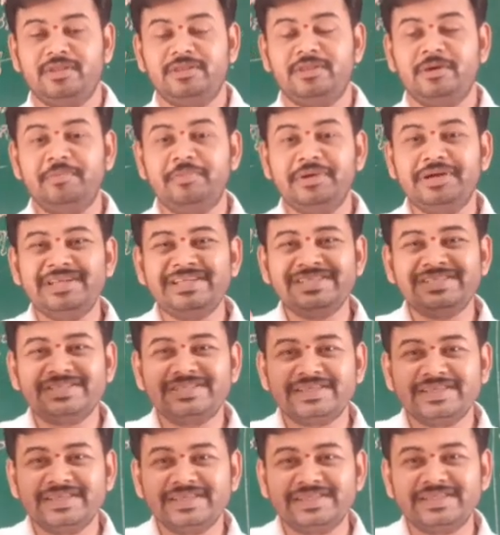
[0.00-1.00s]
the
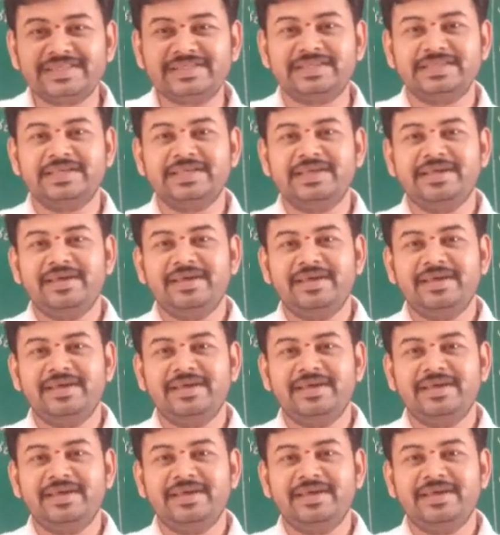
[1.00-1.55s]
Britishers